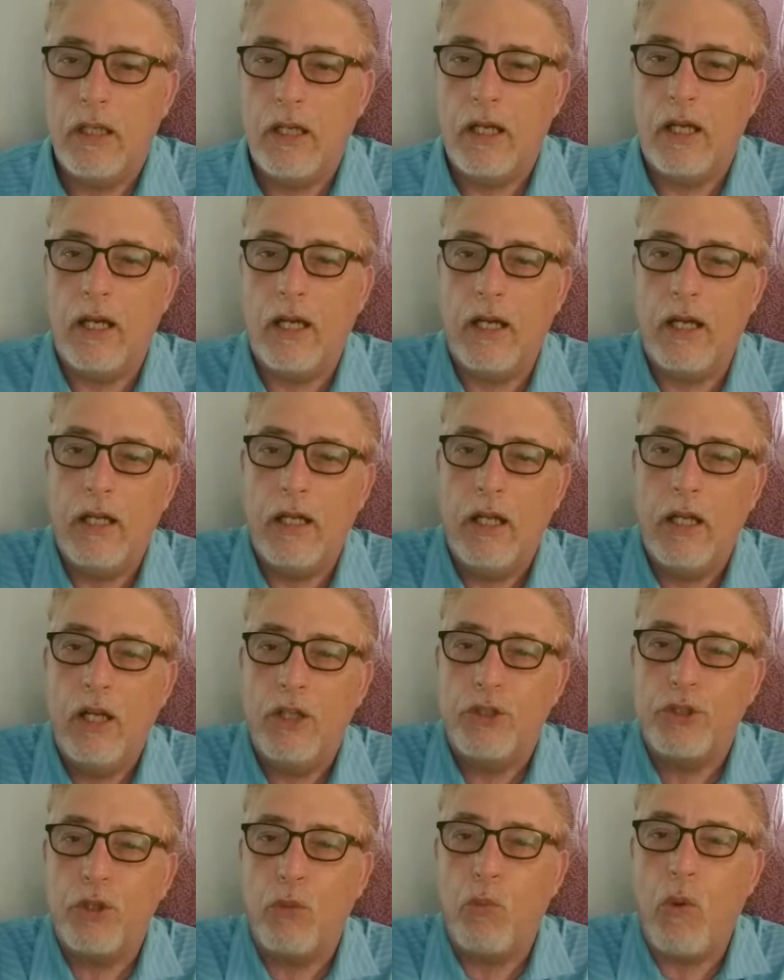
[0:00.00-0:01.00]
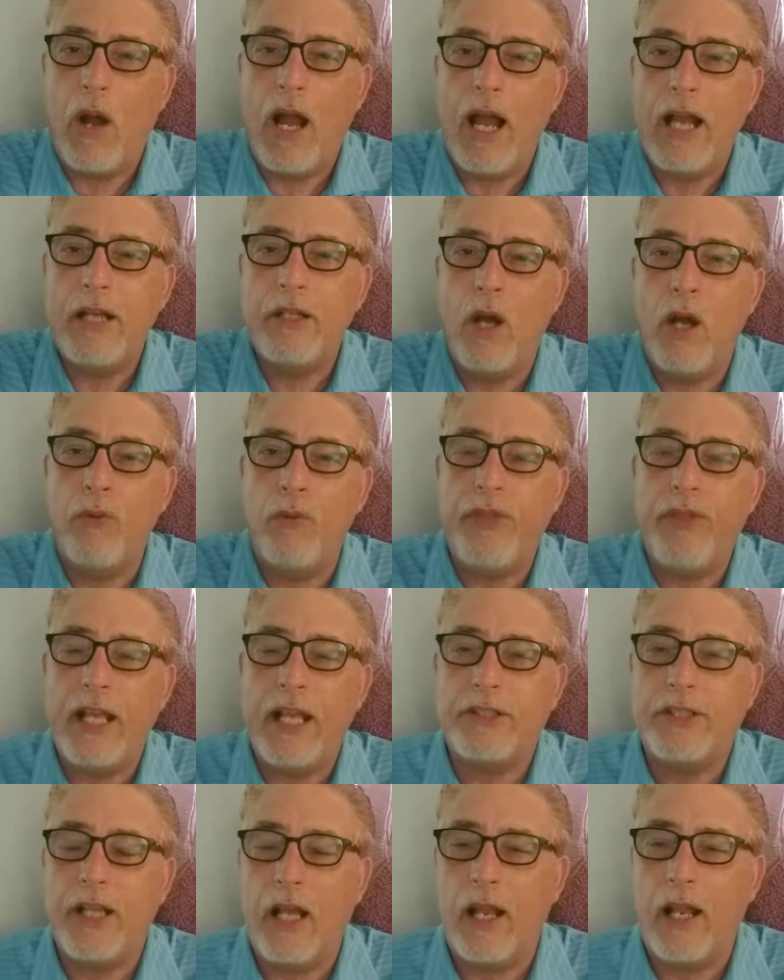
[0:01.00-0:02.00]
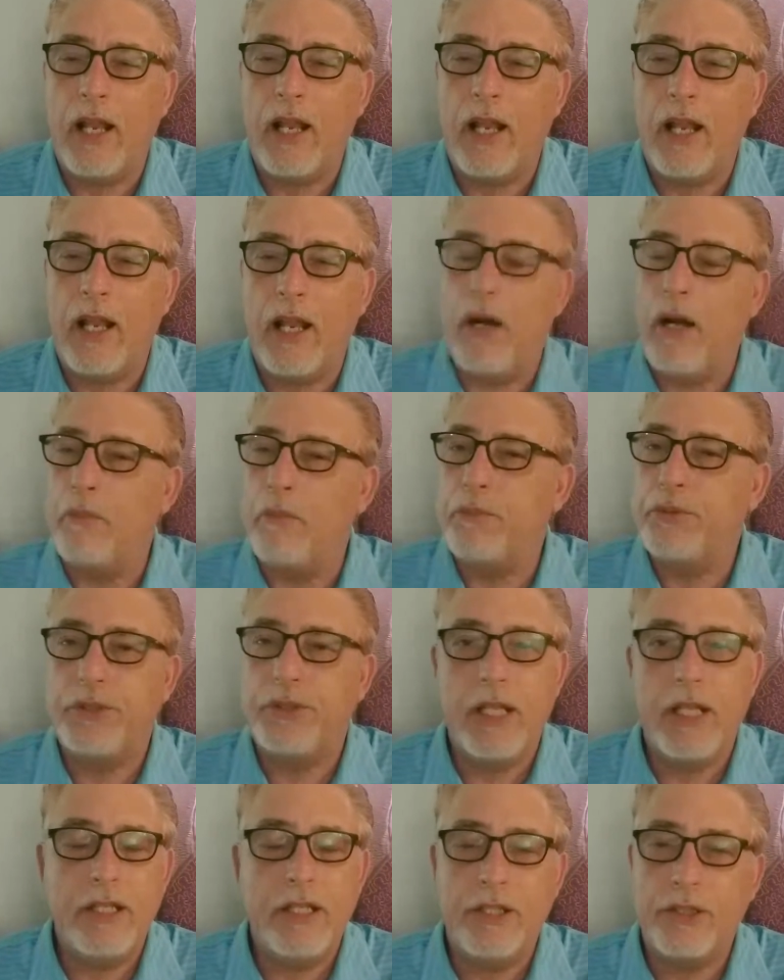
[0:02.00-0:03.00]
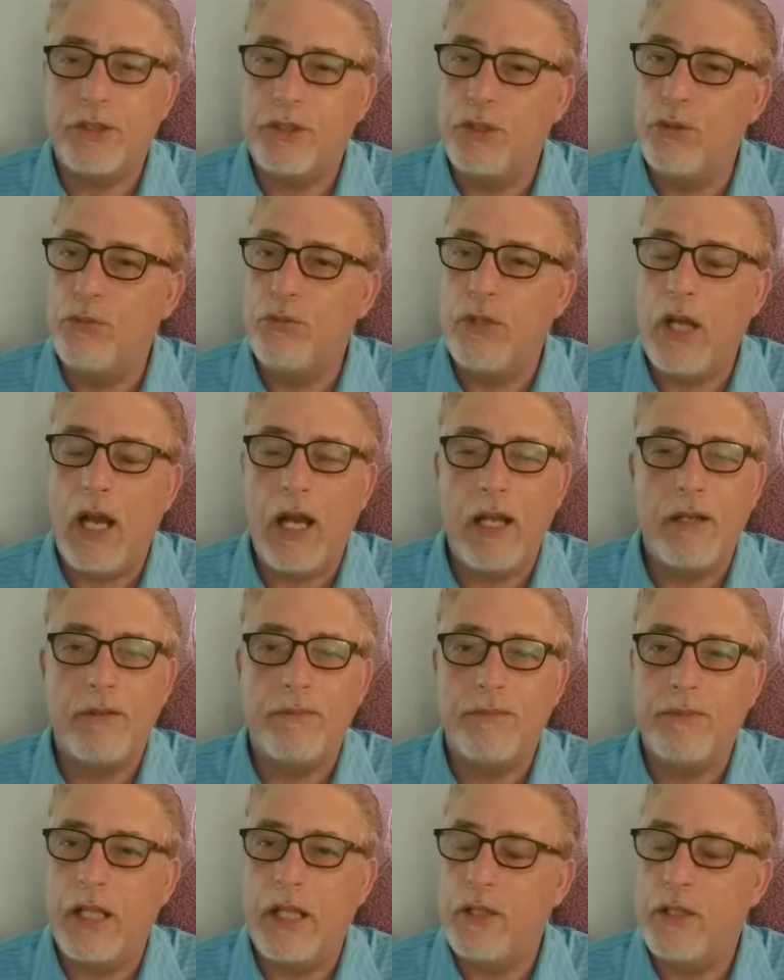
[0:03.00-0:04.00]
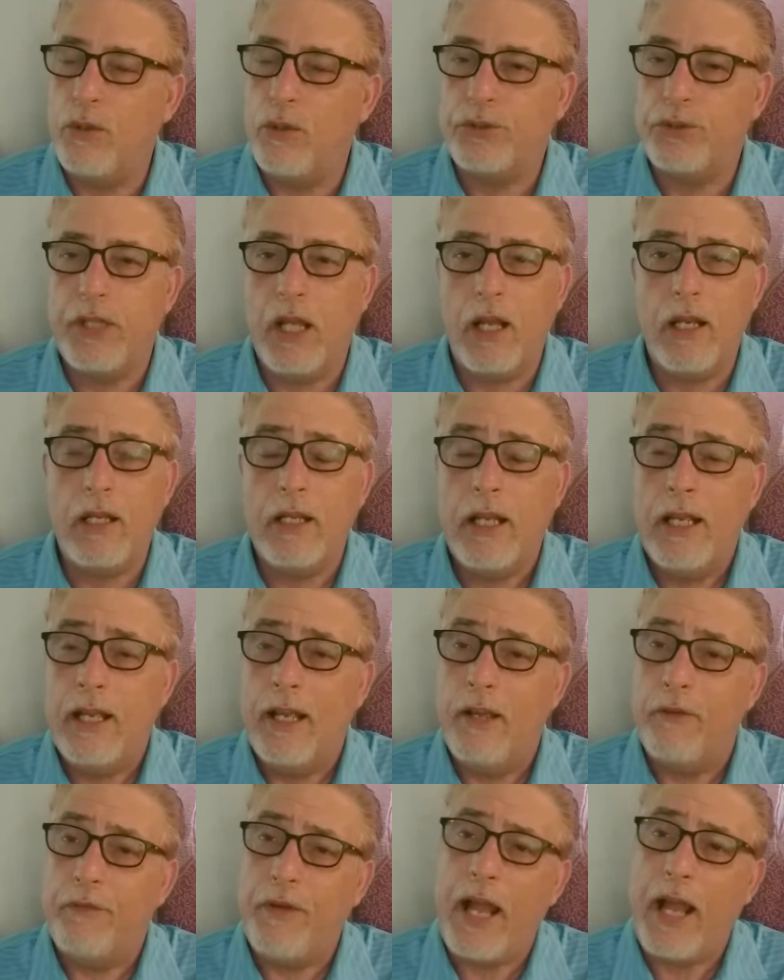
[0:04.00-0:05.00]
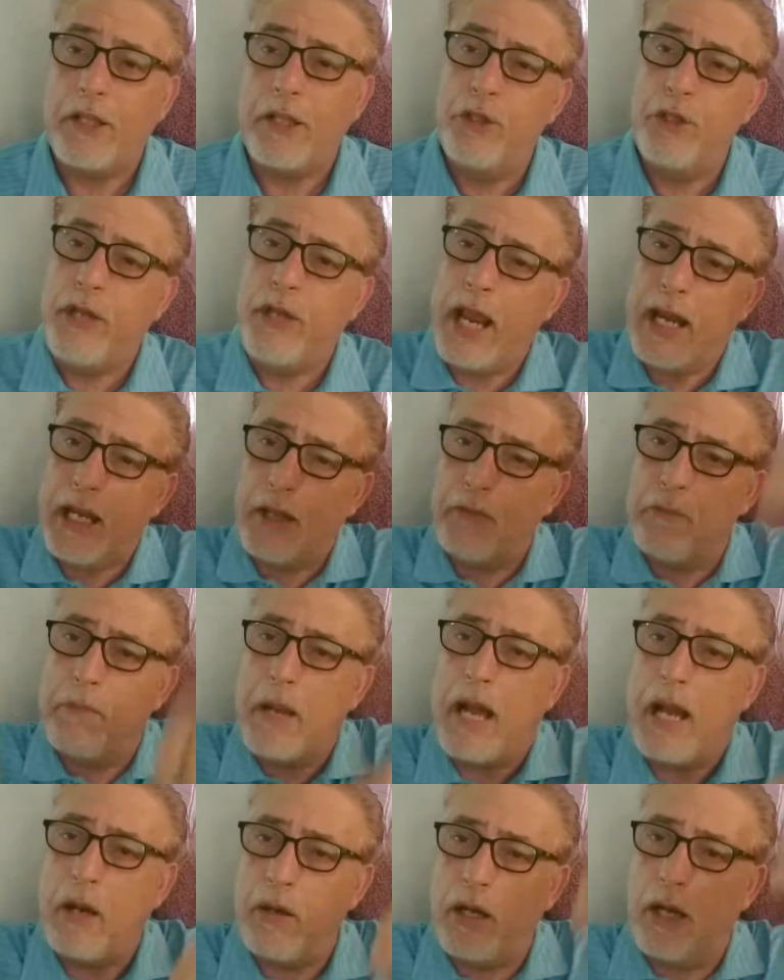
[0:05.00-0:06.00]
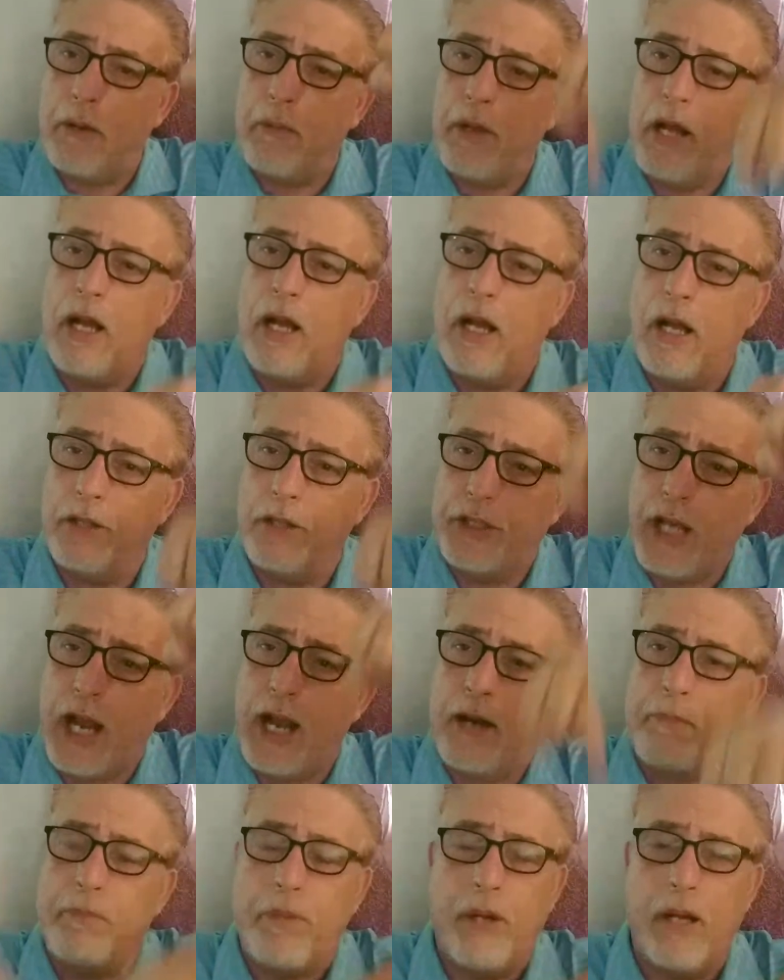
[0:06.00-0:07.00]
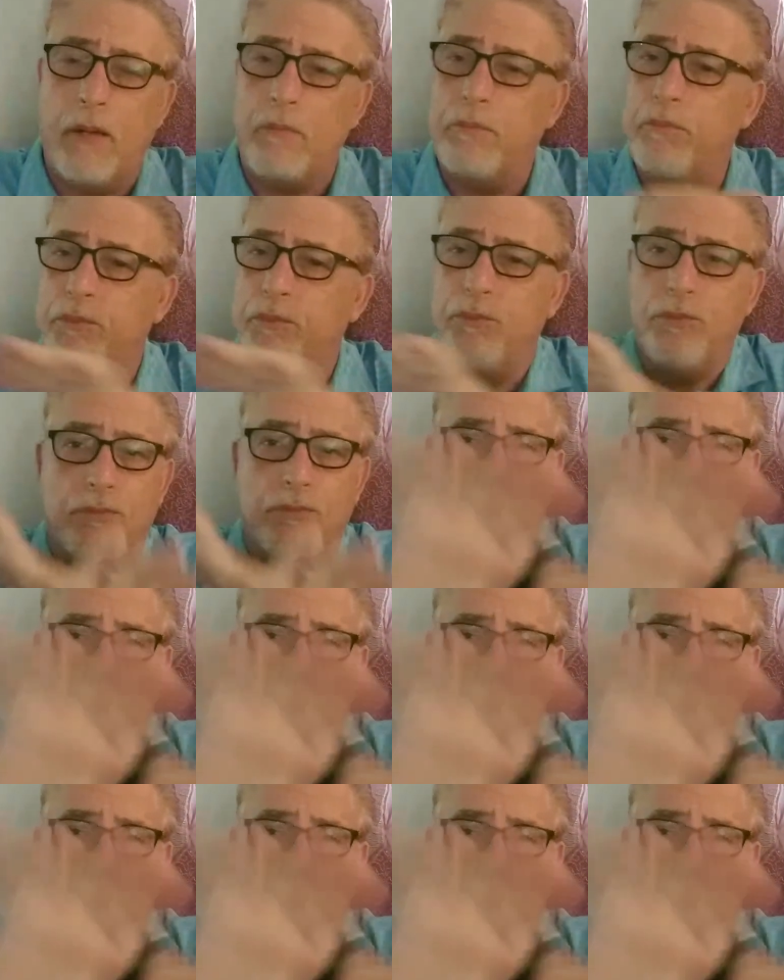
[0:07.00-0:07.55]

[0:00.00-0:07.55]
So why don't they sell air pumps? They just do not. They don't sell it. In fact, you can't even buy a tire pump.